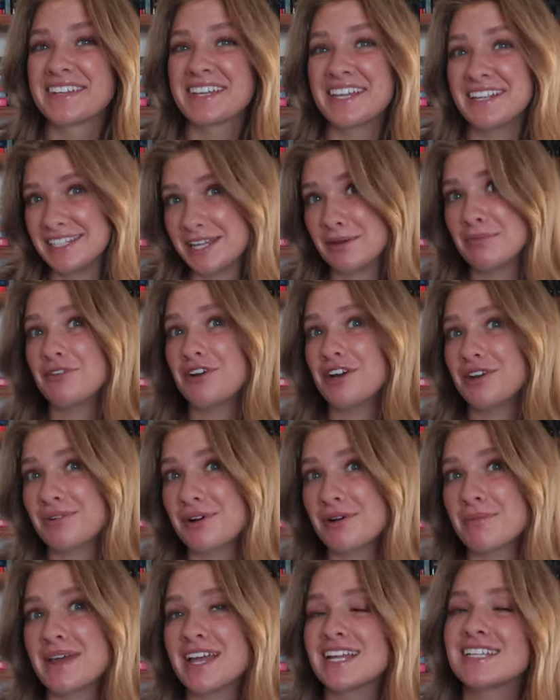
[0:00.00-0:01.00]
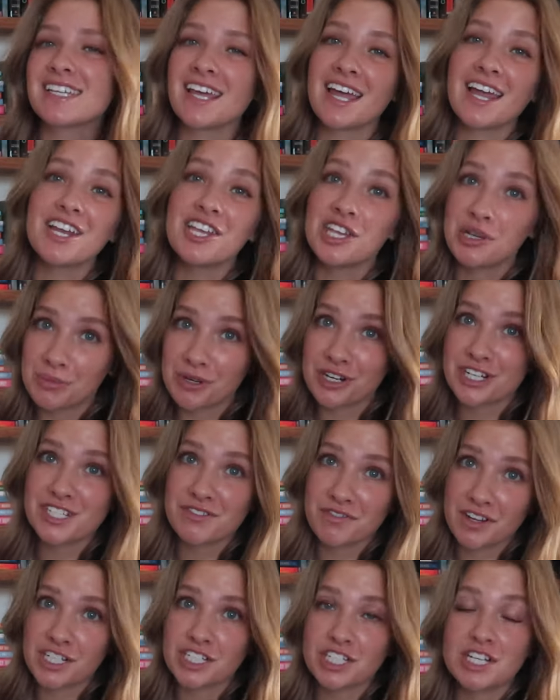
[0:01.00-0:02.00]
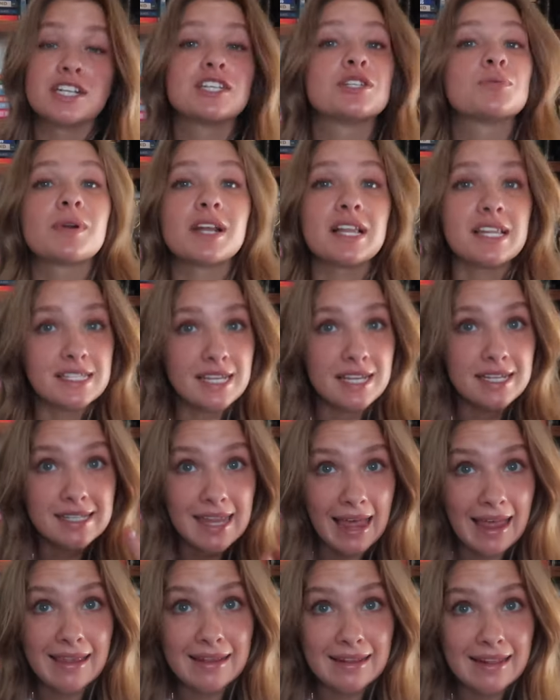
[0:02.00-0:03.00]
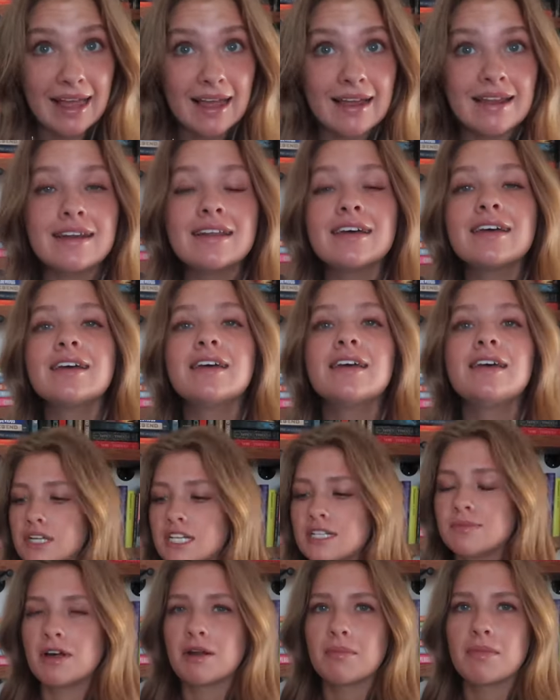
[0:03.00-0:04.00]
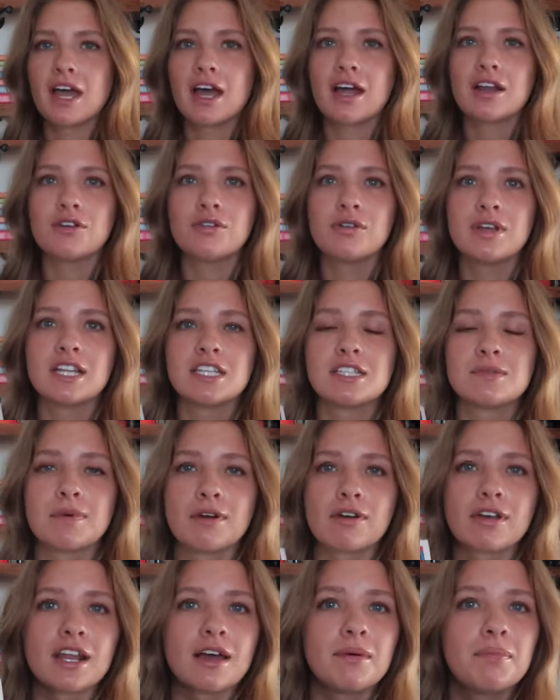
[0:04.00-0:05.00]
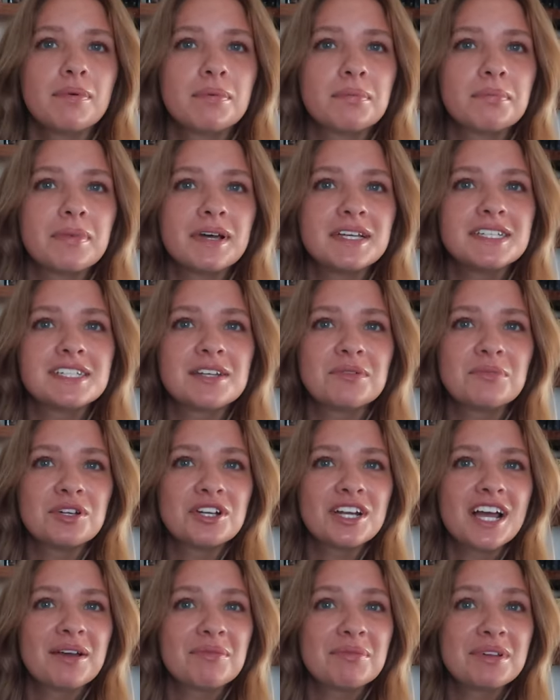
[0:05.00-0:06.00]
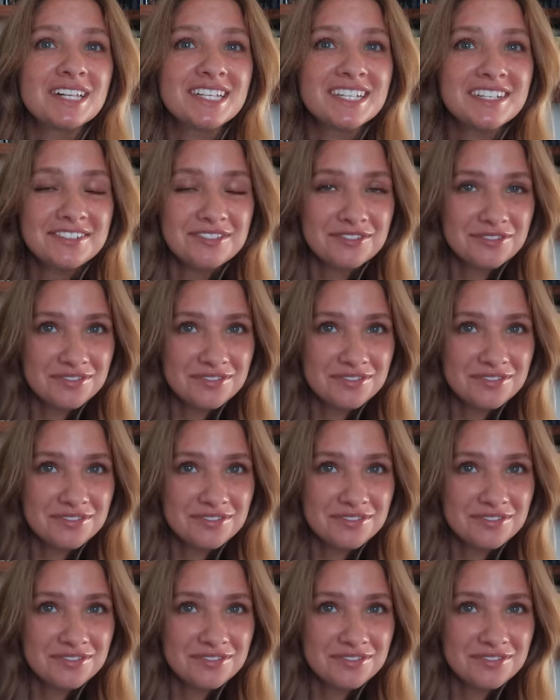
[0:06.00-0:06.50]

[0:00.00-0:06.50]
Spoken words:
Contemporary romance and humorous fiction is what it says online. It's about a man who gets broken up by someone, I believe.